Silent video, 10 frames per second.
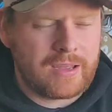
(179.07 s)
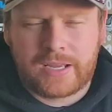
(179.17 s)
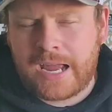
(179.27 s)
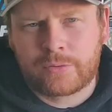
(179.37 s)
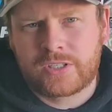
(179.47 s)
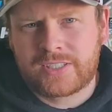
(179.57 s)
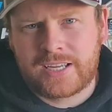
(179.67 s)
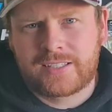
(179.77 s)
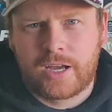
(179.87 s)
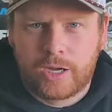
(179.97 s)
how to
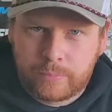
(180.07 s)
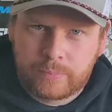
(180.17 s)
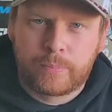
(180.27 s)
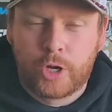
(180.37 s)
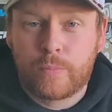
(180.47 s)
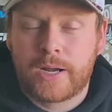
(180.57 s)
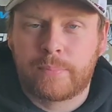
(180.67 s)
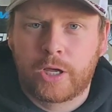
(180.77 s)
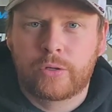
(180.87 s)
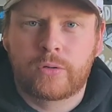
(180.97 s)
set it up blow by
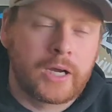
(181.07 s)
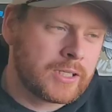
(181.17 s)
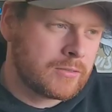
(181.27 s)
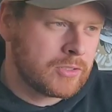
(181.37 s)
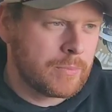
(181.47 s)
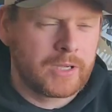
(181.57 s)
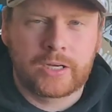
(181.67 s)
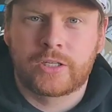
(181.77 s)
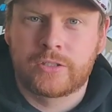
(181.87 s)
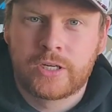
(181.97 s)
blow. Something
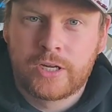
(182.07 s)
I can